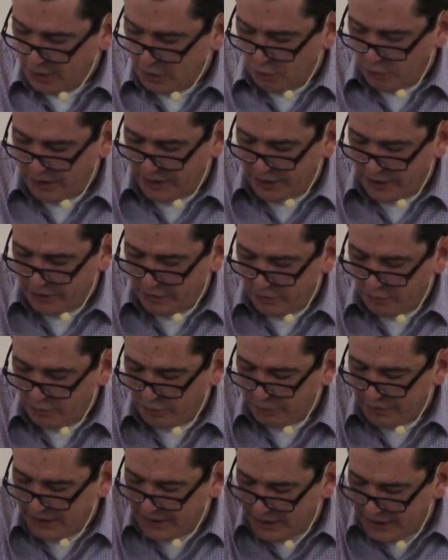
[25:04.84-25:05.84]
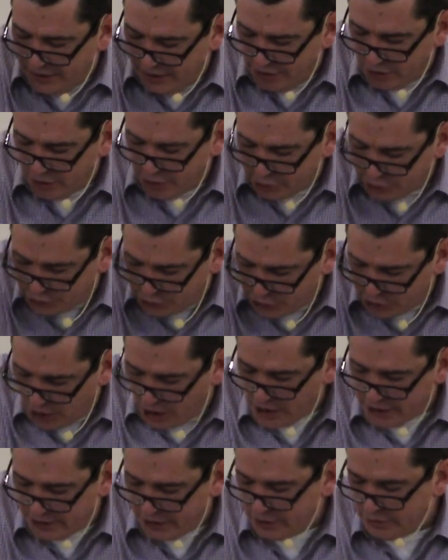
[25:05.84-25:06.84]
when, when we hear
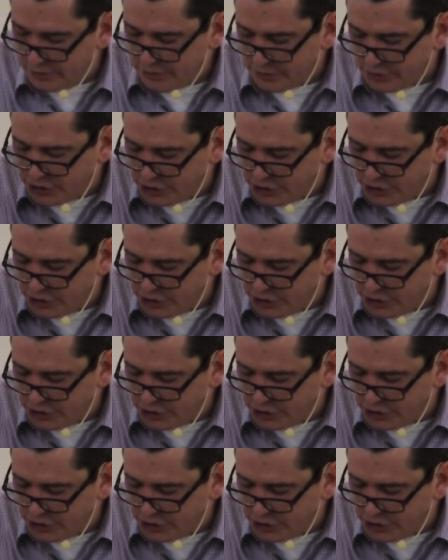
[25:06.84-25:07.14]
shocking, the